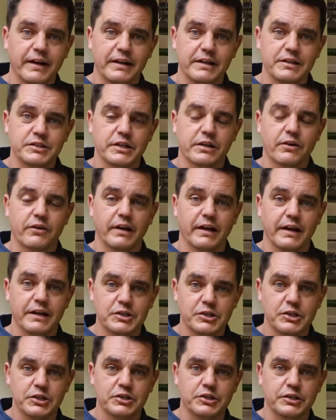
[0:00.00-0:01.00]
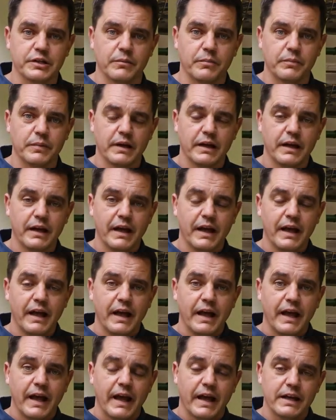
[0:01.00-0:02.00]
Energy relationship
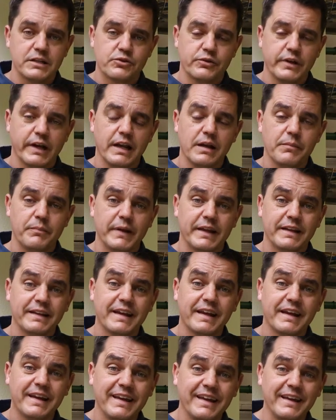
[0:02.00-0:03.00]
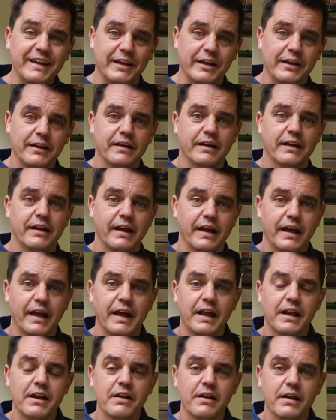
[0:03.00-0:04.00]
has really been key
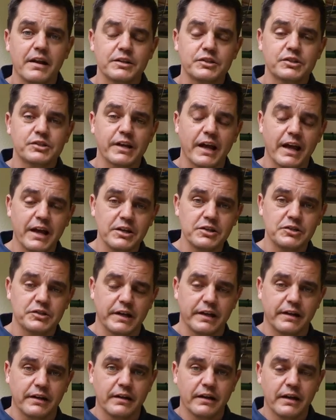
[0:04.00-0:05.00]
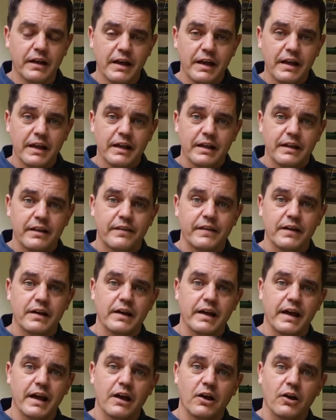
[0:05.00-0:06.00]
in changing
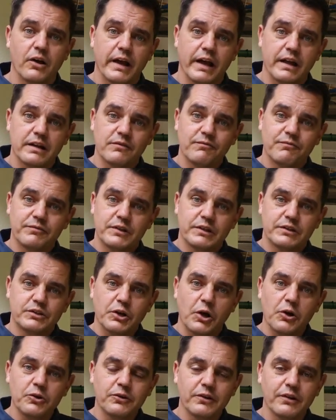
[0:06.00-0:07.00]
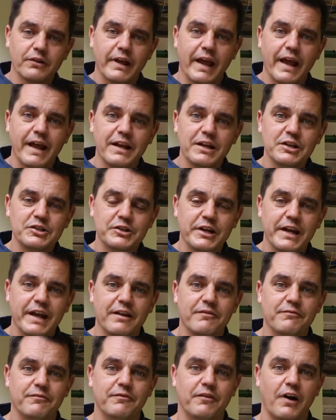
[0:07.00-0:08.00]
the total energy
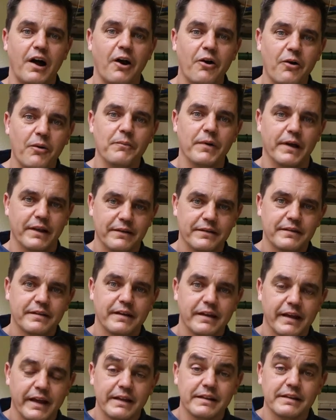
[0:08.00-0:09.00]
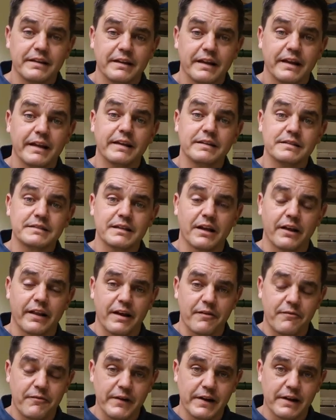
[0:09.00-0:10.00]
environment in South
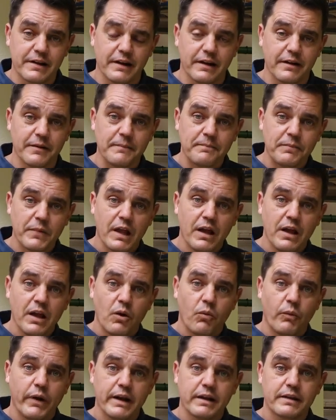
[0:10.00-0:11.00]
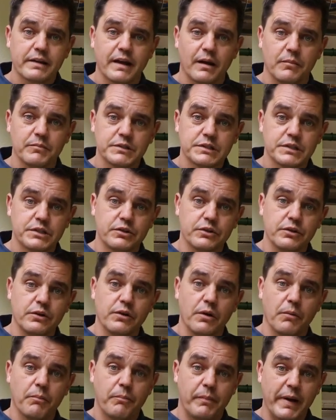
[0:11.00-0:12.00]
Africa when it comes to
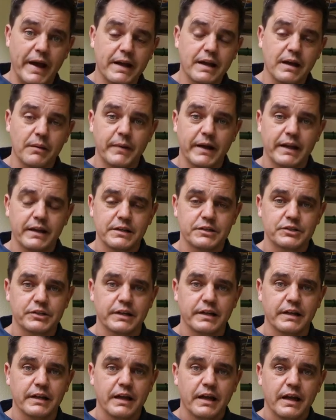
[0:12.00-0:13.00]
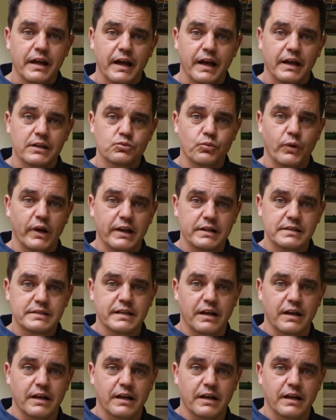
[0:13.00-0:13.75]
backup energy as well as